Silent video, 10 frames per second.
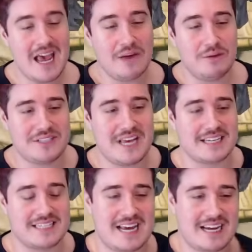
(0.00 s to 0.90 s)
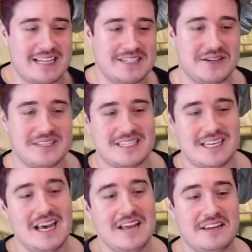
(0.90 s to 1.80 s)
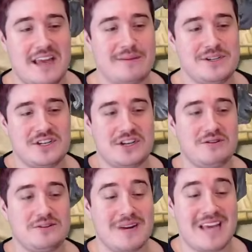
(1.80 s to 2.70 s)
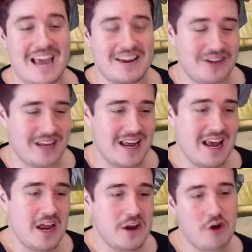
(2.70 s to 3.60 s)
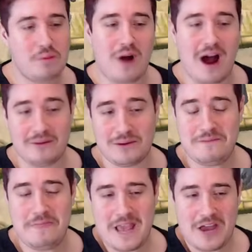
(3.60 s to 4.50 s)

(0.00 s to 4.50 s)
It will take a second, as you can see. The damage isn't huge, but he handled it. No problem.